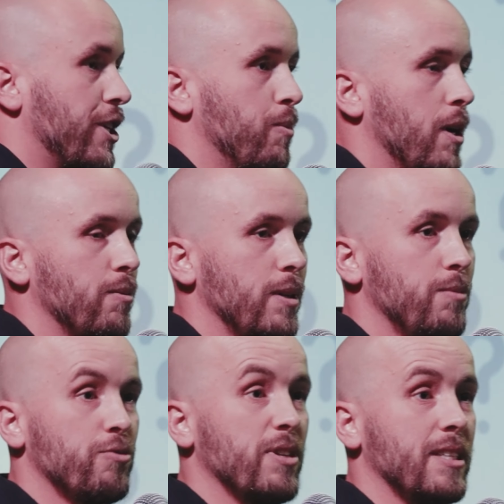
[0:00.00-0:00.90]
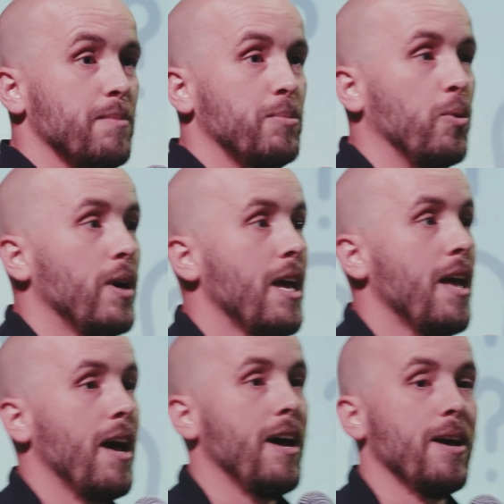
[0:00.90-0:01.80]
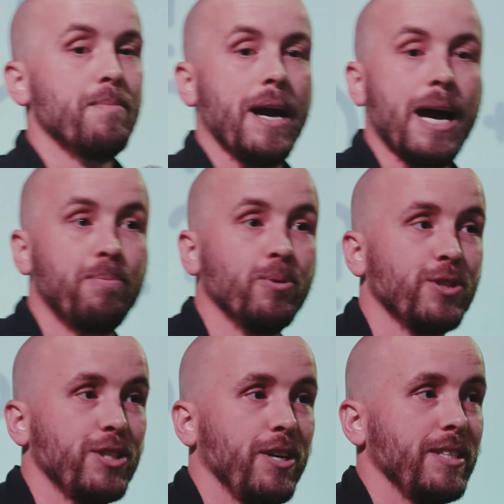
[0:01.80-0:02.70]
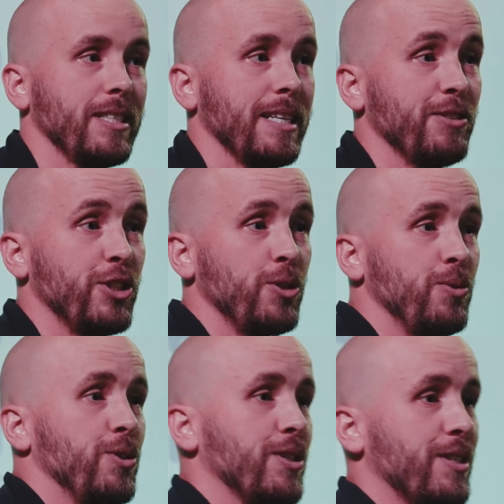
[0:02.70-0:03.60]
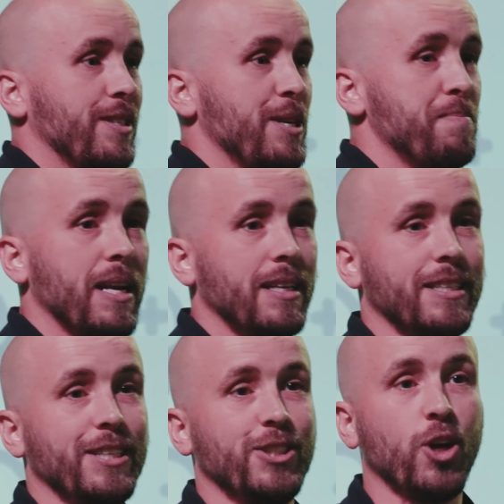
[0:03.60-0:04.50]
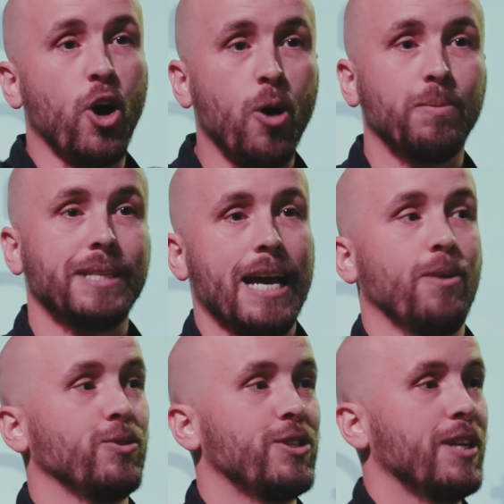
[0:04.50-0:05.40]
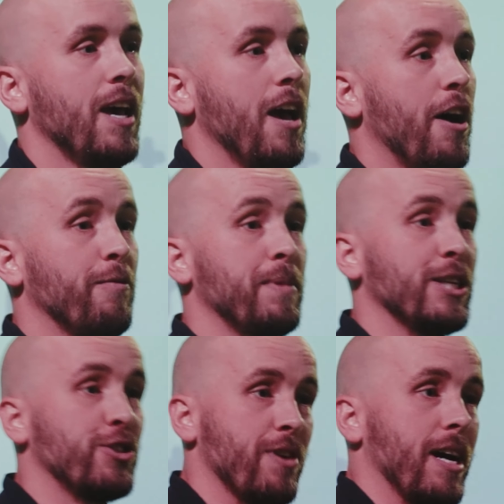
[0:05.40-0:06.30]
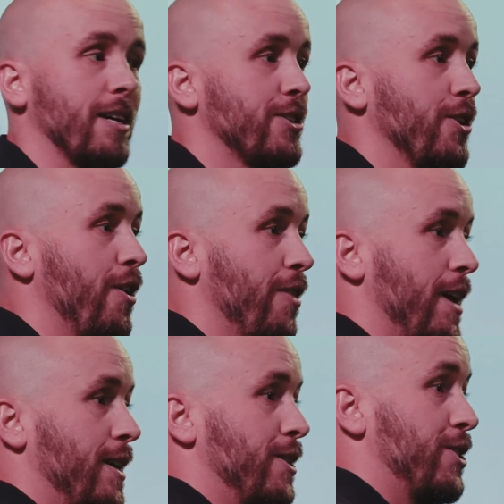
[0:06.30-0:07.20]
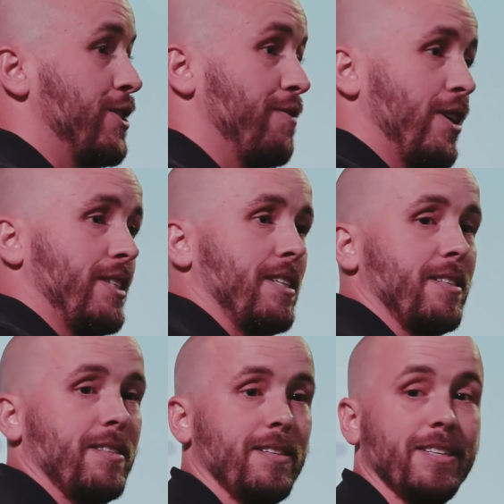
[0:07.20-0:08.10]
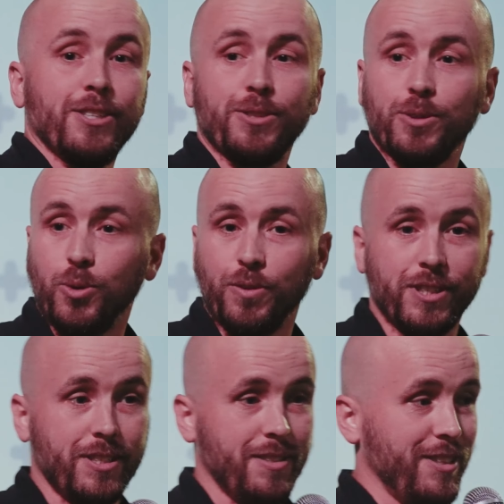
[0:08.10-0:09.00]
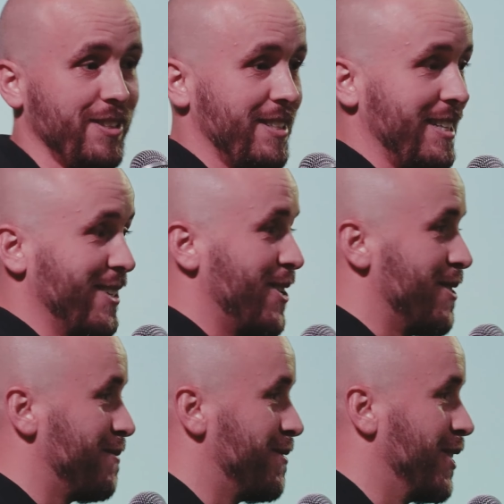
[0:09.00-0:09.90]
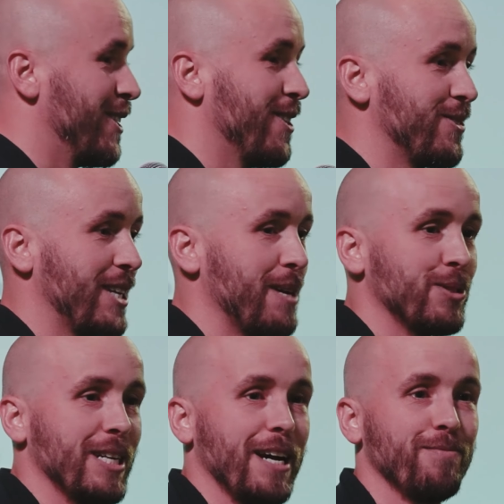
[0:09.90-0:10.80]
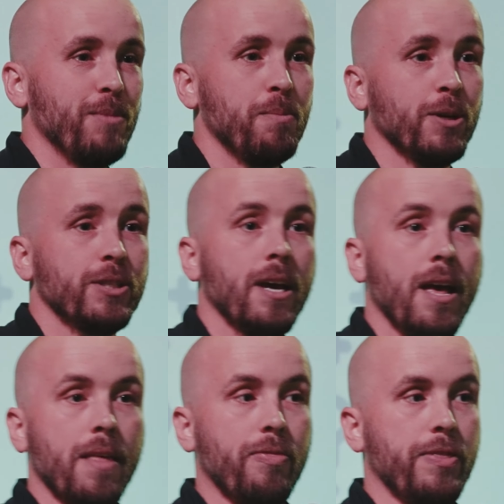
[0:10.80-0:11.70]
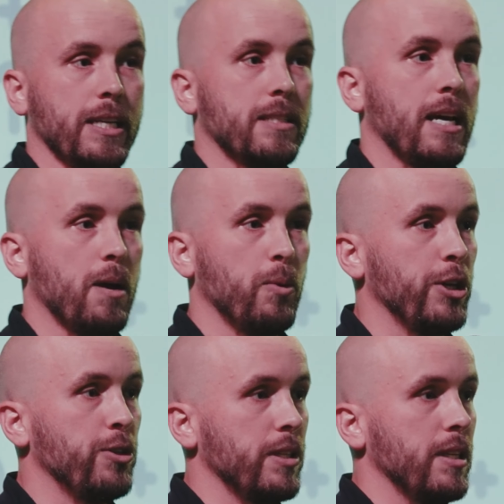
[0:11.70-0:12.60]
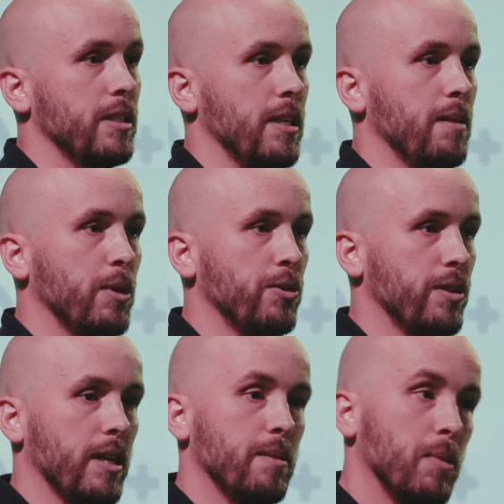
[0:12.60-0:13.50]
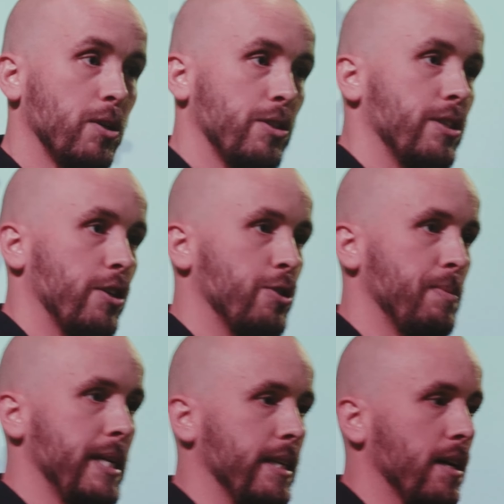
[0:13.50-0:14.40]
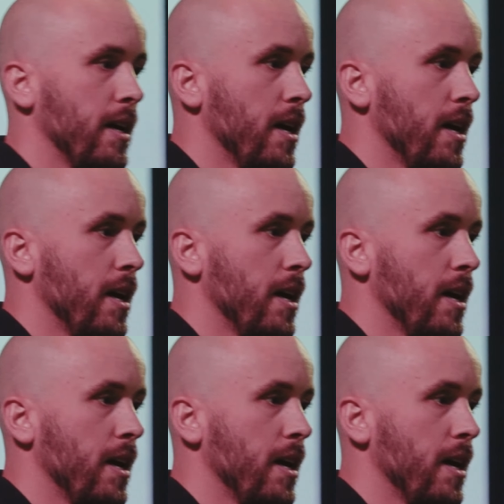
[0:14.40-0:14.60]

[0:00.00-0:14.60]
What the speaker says: year? Well, it was really simple. Apple decided to give its users the ability to opt out of being tracked on their devices. And as all of us, you can see on our tables now, mobiles, that's how we're using the internet mostly, and mostly social media.